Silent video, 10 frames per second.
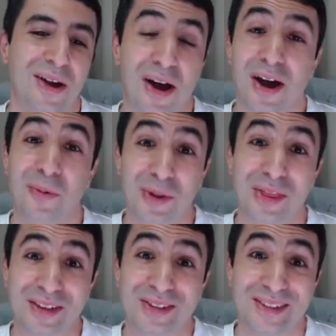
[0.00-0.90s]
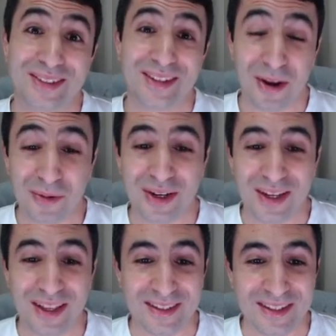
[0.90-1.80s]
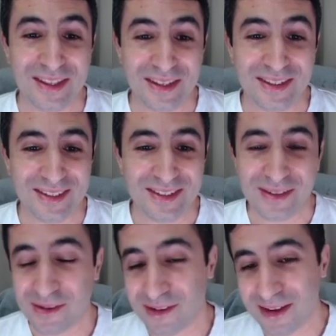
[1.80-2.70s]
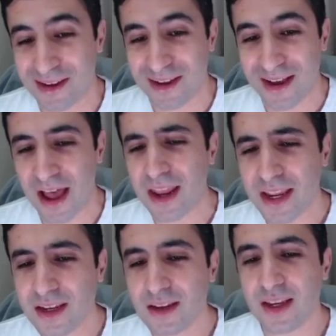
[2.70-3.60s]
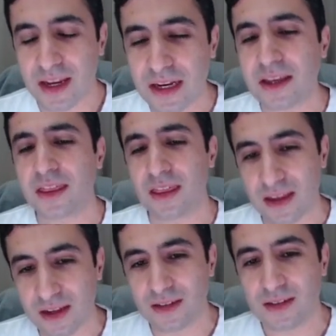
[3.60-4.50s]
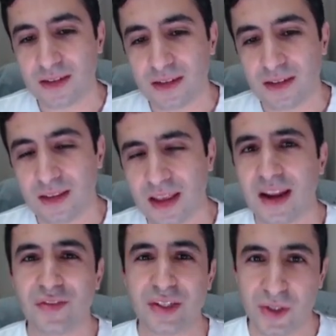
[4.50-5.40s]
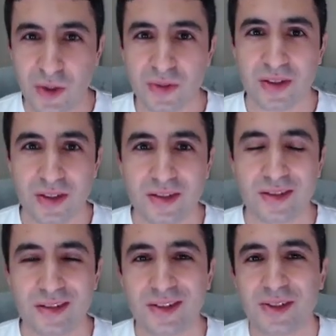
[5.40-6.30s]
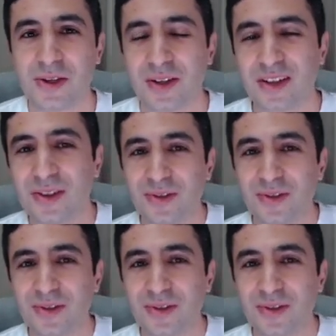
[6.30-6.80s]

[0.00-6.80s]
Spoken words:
I want this. I want to get this. I like getting things that have a use, so you can use